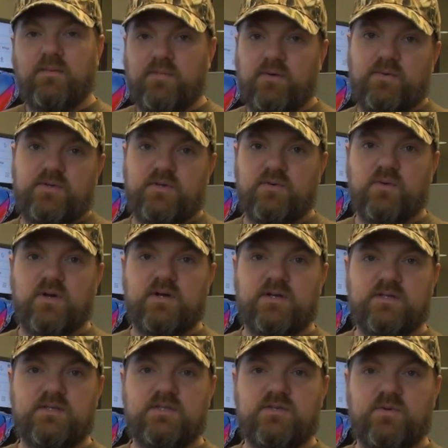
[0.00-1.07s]
but we do run
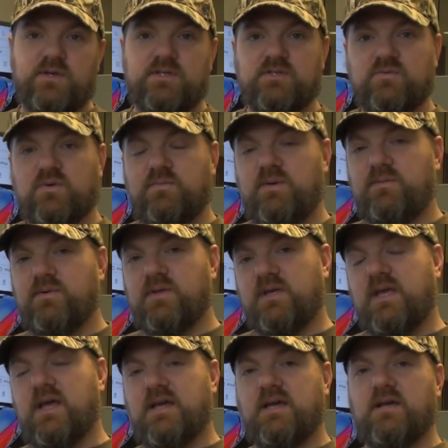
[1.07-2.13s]
into situations where people
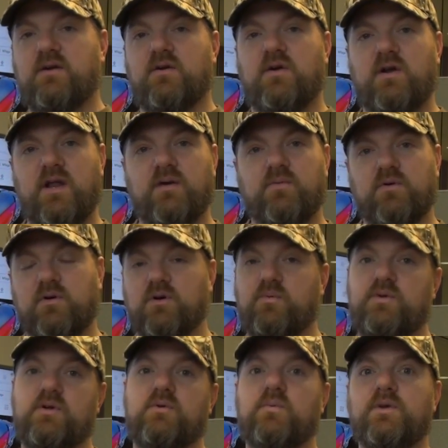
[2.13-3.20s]
that can't get on our network or
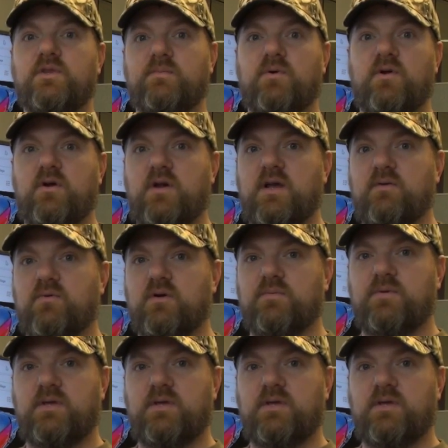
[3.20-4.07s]
we don't want them on our network,